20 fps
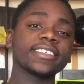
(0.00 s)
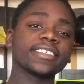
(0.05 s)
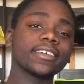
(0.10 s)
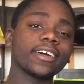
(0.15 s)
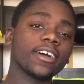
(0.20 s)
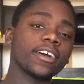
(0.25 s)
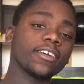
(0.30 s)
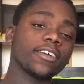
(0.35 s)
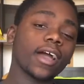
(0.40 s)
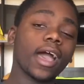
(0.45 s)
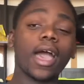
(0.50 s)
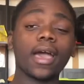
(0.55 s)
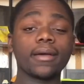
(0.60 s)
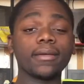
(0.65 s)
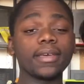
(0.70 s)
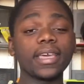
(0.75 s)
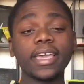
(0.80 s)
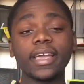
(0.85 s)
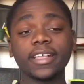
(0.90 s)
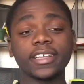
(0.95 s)
So,
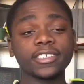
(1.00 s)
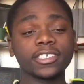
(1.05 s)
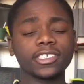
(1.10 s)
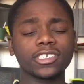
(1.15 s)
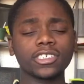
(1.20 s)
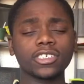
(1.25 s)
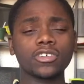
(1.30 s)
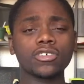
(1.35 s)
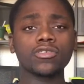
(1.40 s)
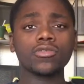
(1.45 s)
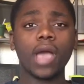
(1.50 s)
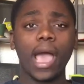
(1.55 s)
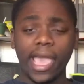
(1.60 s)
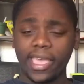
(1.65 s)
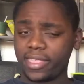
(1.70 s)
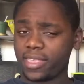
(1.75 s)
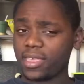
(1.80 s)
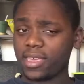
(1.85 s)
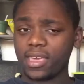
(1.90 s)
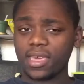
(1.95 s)
English 2,
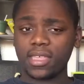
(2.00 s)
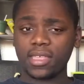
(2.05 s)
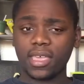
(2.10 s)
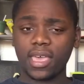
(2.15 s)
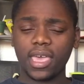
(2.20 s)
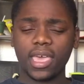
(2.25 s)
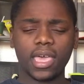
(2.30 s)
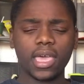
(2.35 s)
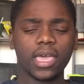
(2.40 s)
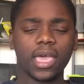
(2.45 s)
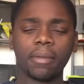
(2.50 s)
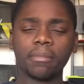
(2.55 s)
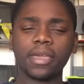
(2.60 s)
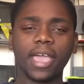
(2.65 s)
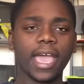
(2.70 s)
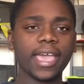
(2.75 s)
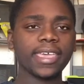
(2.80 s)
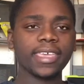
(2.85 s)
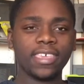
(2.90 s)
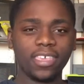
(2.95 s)
I did get an A. I
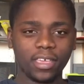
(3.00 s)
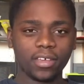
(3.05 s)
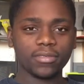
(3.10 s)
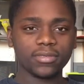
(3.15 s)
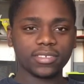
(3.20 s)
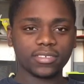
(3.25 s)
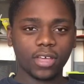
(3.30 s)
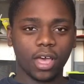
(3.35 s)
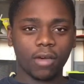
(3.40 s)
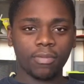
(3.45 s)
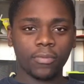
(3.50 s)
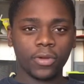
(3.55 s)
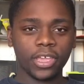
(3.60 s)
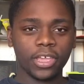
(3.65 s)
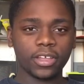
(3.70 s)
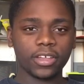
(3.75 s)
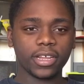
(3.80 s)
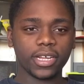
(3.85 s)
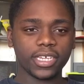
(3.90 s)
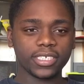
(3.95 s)
mean, I killed sophomore
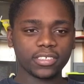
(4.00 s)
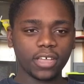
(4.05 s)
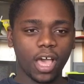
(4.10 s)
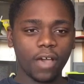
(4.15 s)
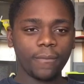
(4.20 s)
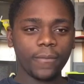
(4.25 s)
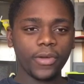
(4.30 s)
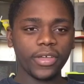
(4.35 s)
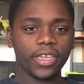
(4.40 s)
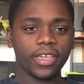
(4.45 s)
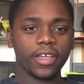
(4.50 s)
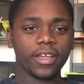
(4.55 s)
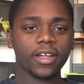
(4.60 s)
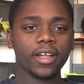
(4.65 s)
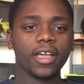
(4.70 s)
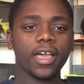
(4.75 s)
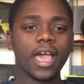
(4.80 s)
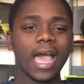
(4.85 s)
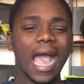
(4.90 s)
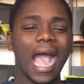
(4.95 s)
year. Like, sophomore
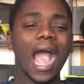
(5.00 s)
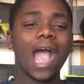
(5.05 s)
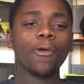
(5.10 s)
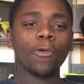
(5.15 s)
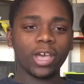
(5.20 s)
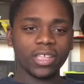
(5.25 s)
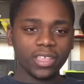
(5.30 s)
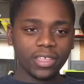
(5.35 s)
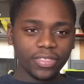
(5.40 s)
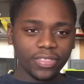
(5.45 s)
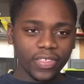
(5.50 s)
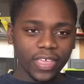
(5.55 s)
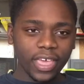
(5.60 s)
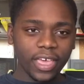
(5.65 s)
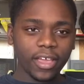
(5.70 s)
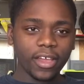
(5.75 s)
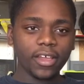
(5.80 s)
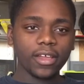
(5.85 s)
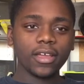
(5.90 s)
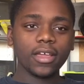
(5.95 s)
year, I went in
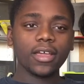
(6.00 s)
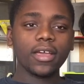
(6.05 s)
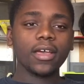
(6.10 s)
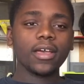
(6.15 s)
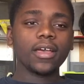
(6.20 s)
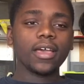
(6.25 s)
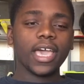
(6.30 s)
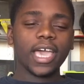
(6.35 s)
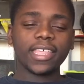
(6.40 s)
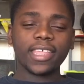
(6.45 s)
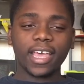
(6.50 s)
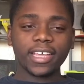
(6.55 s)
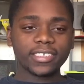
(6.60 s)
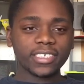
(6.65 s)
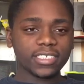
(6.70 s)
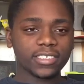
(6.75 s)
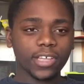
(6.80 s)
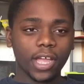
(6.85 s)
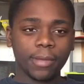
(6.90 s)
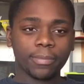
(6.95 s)
there, and I
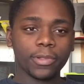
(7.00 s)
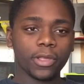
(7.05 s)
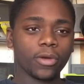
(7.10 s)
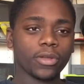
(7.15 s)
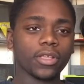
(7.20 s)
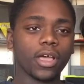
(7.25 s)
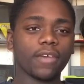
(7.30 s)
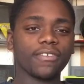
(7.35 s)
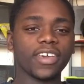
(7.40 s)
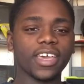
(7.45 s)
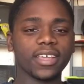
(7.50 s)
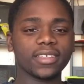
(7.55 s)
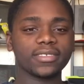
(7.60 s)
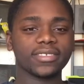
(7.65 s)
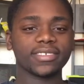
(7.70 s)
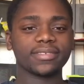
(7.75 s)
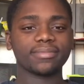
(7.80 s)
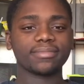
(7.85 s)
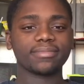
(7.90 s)
just started blowing off heads.